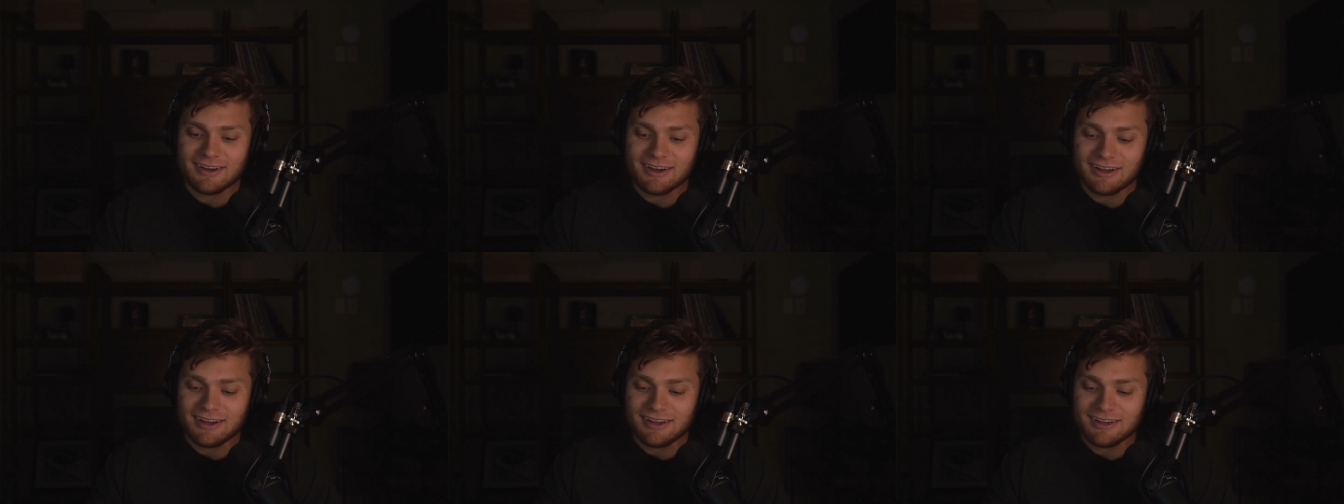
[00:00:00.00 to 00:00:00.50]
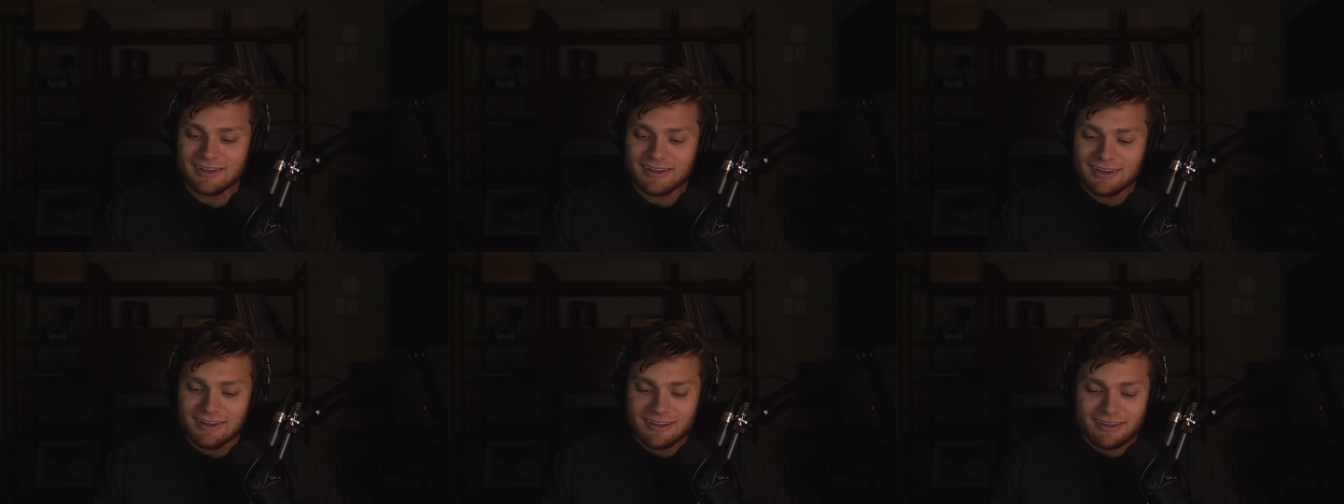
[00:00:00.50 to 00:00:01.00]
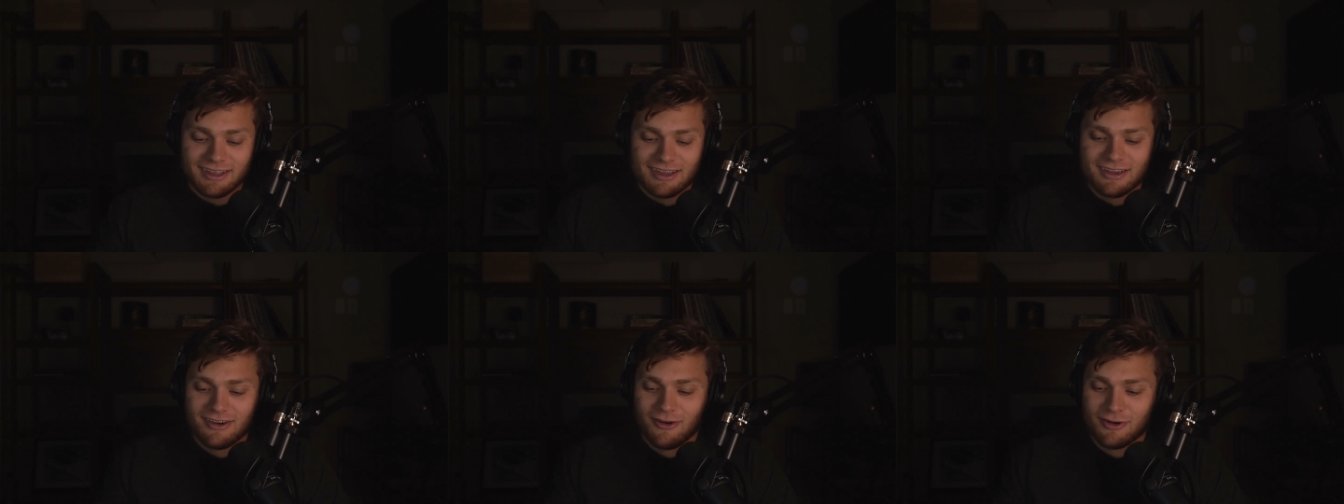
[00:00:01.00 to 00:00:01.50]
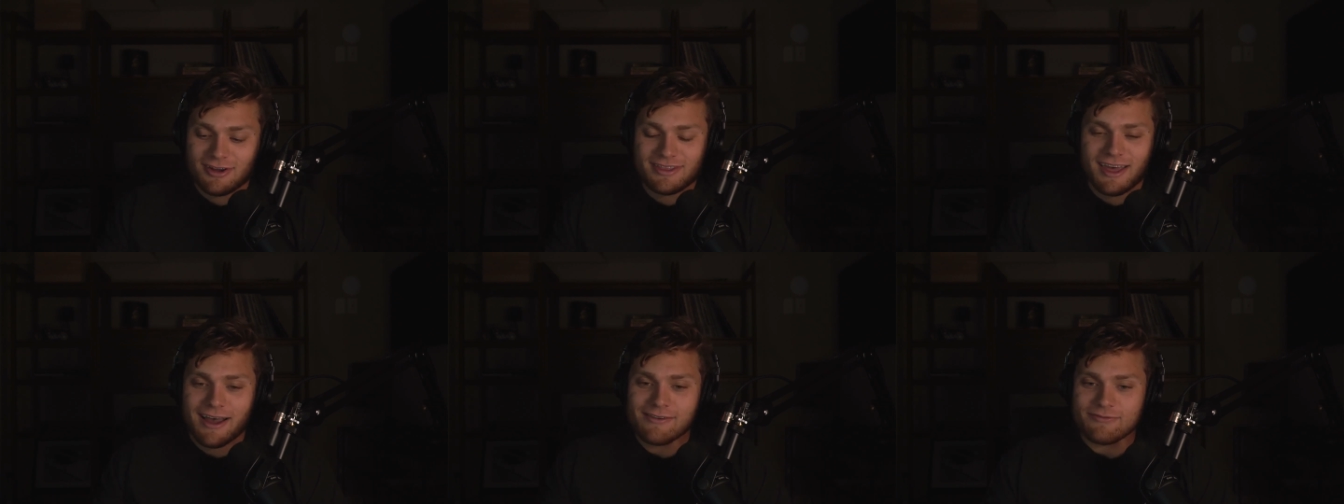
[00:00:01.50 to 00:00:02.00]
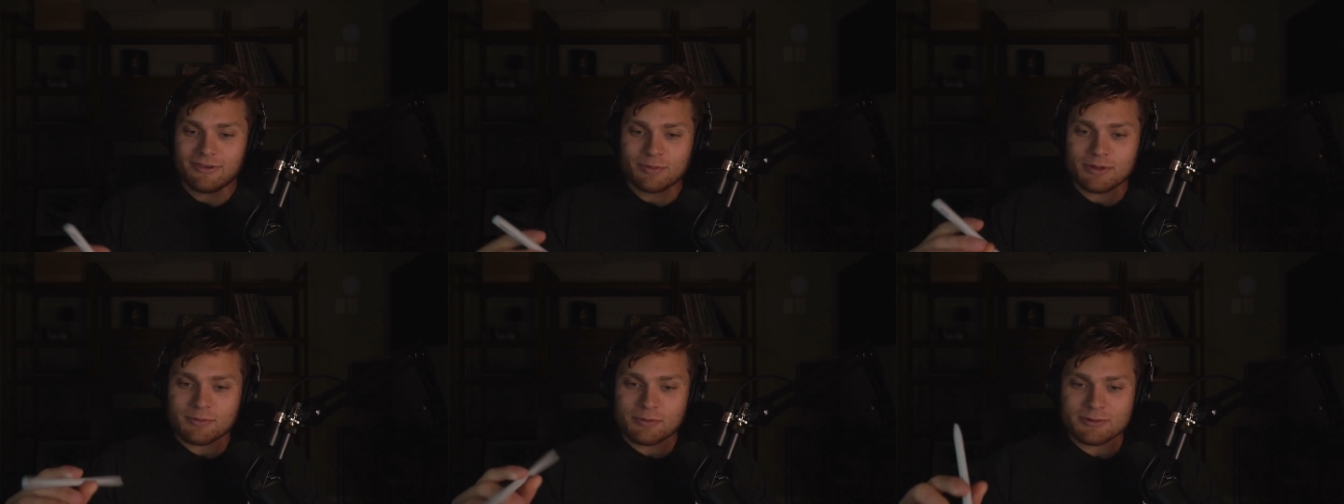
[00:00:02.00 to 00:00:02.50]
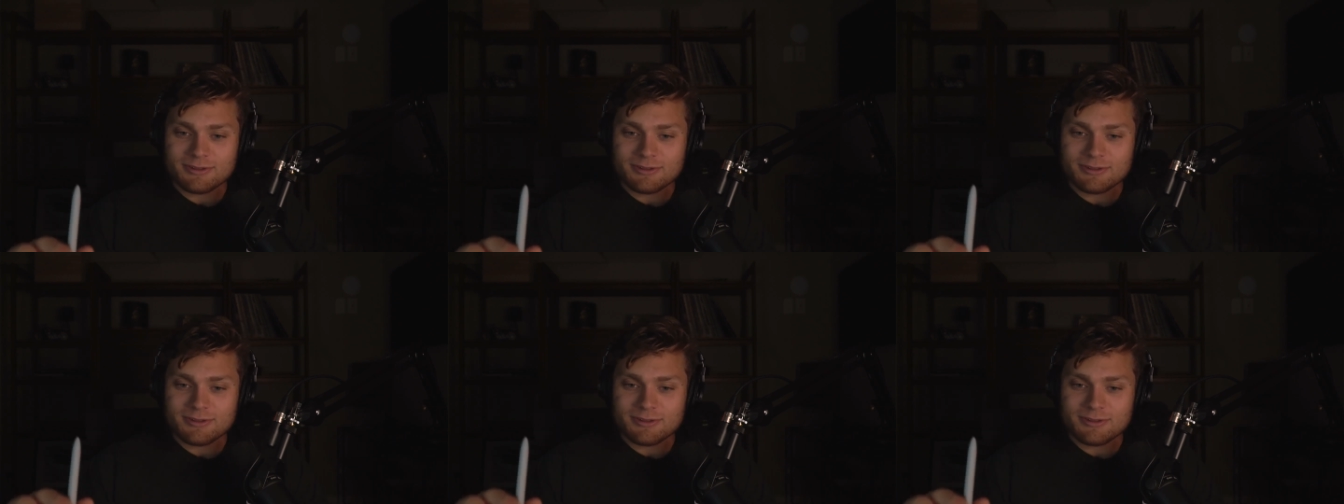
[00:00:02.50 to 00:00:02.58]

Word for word: uh, they aren't that for people.